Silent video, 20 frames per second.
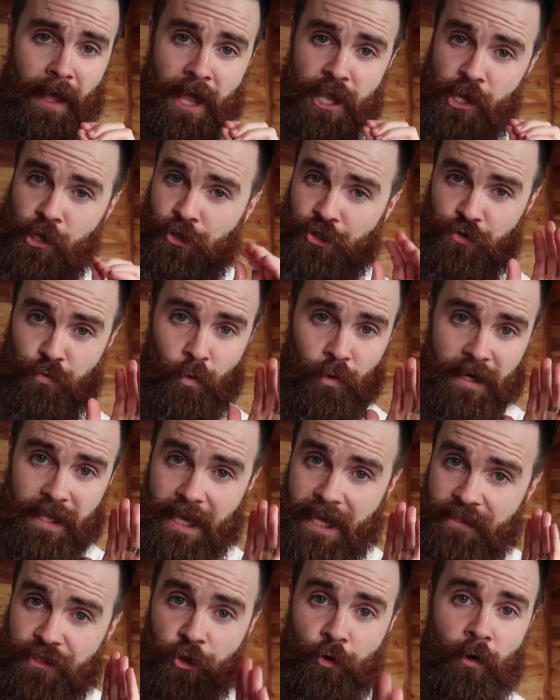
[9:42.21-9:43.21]
and you just want
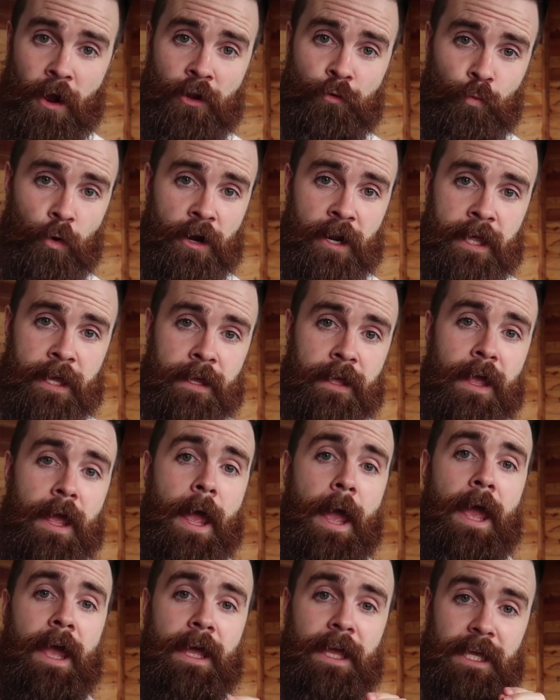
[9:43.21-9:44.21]
to hit the ground running,
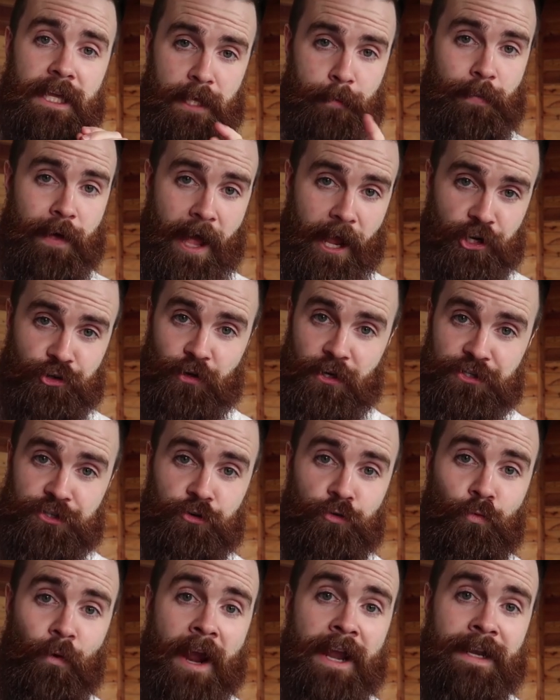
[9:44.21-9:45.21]
get Packet
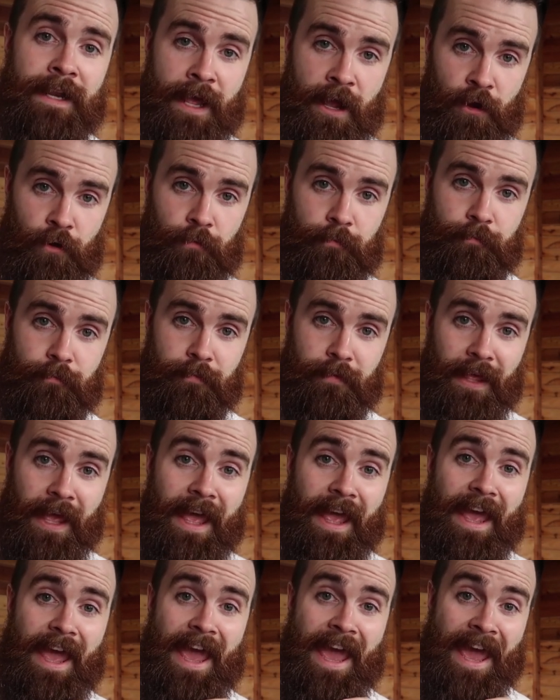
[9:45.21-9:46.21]
Tracer right now.
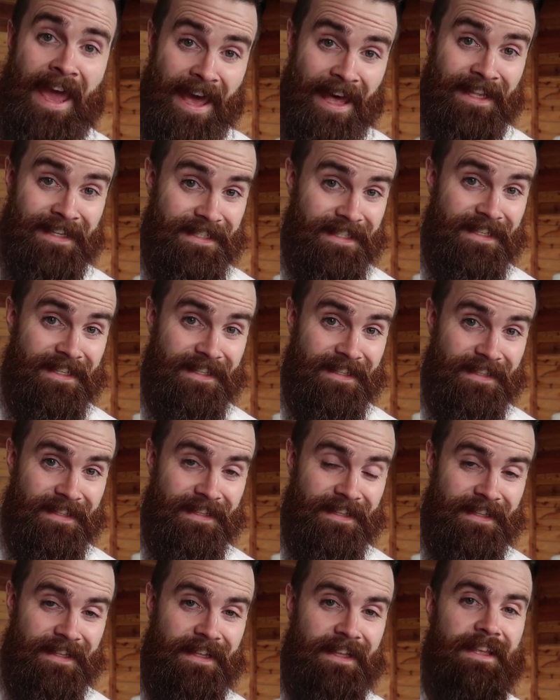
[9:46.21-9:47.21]
And
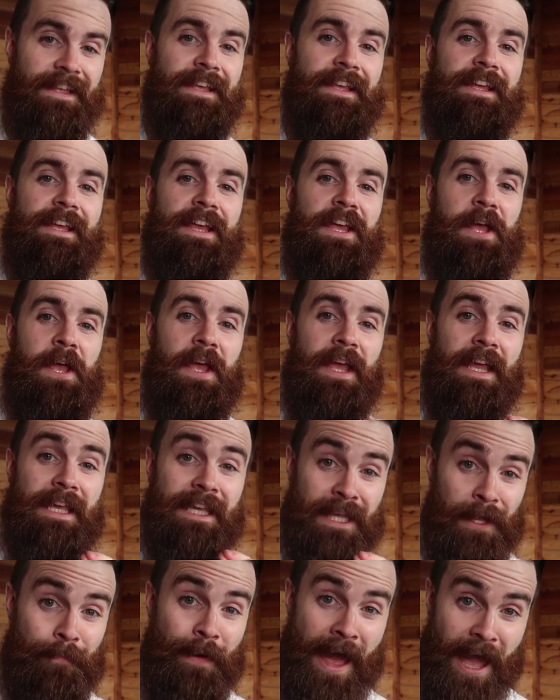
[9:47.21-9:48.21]

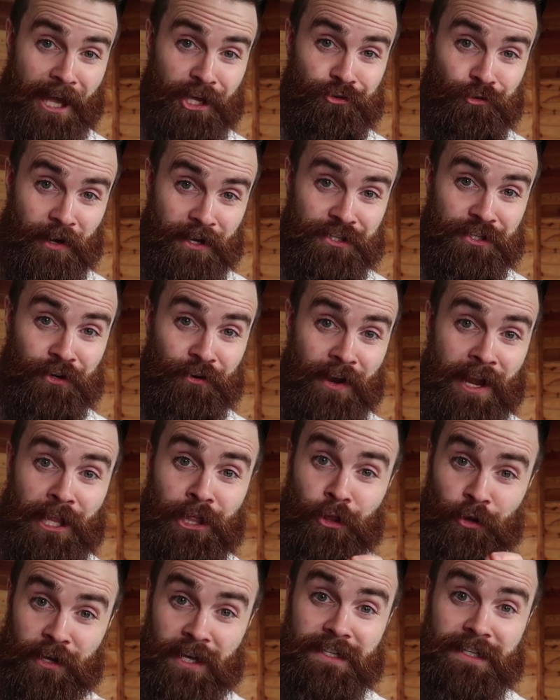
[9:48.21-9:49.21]
get Packet Tracer
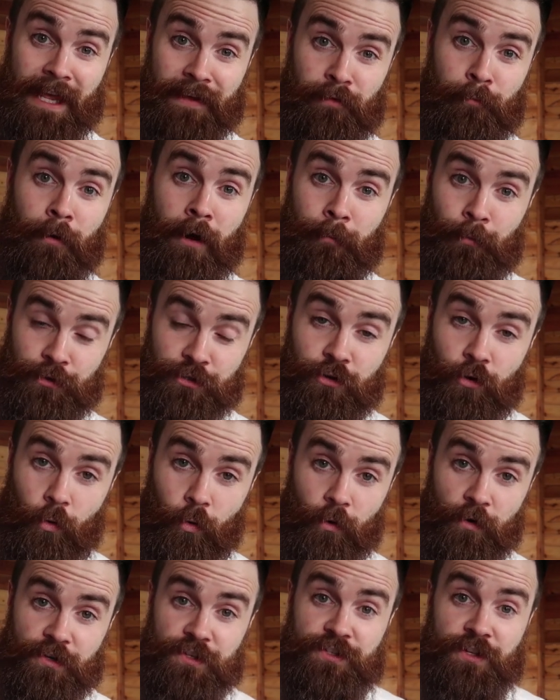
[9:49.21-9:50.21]
and look at David Bombal's
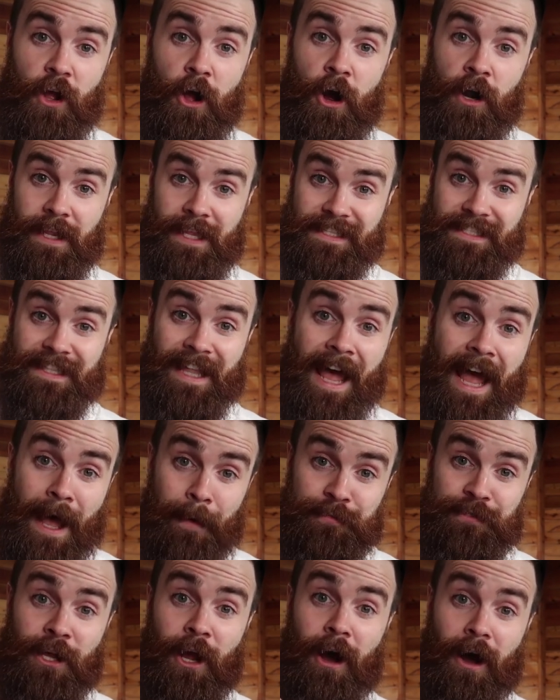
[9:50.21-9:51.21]
course on his
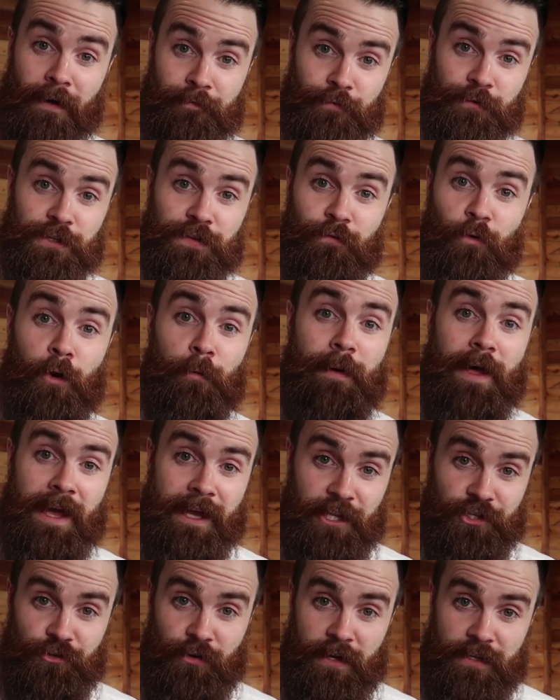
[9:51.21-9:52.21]
labs he offers for
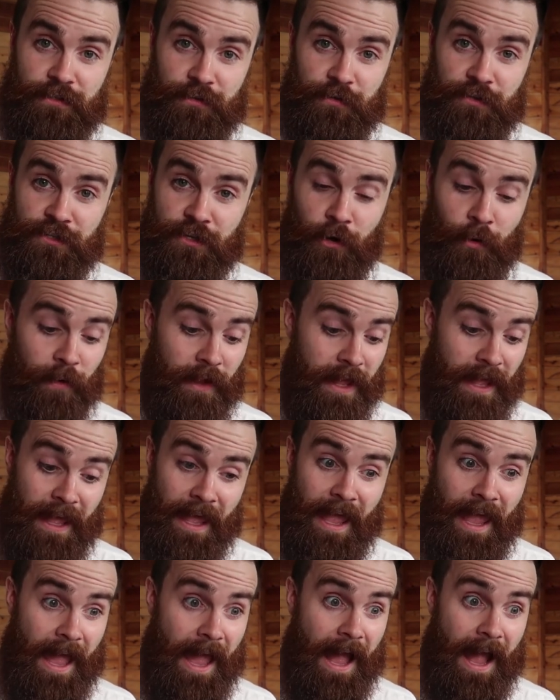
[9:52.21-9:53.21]
Packet Tracer. So,
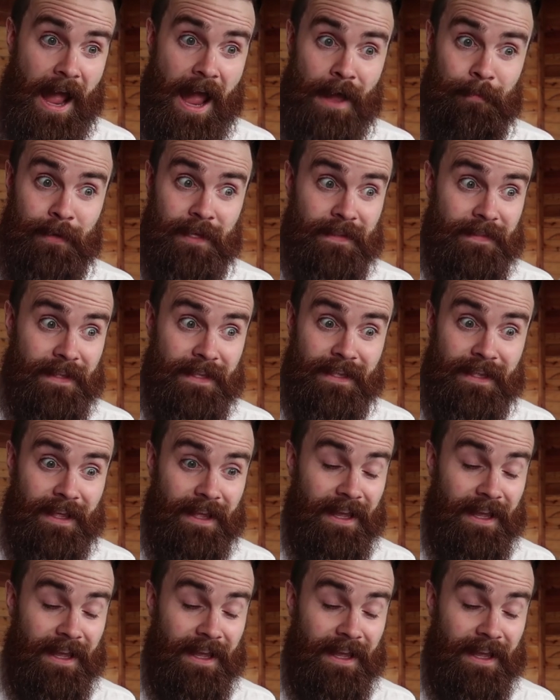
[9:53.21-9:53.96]
I mean,